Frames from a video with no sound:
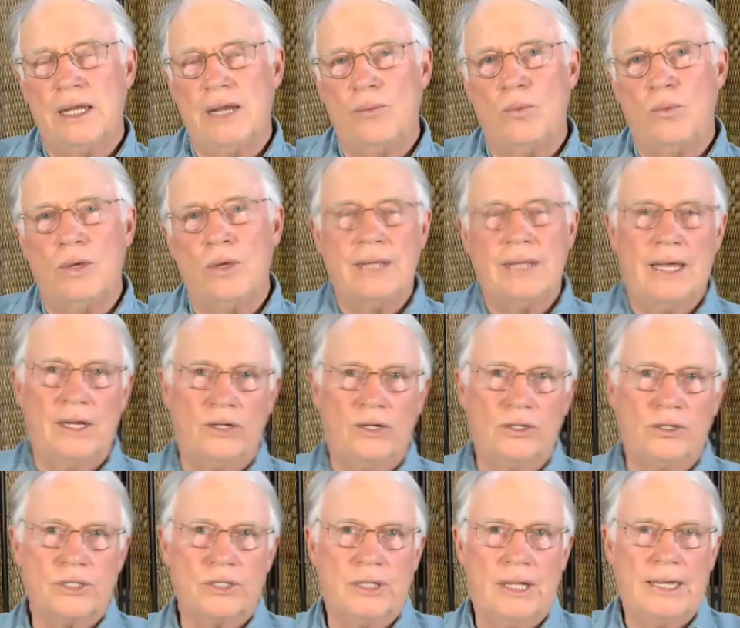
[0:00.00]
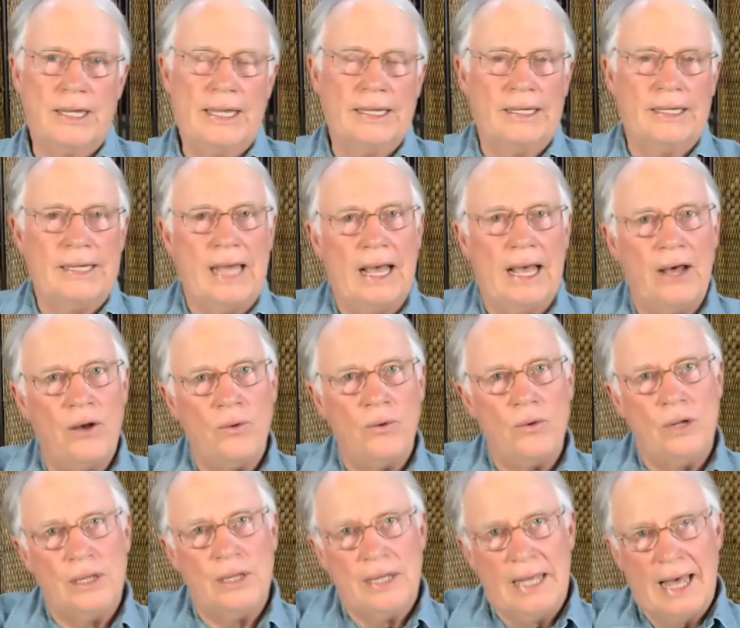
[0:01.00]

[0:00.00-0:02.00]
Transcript: and what that looks like, and how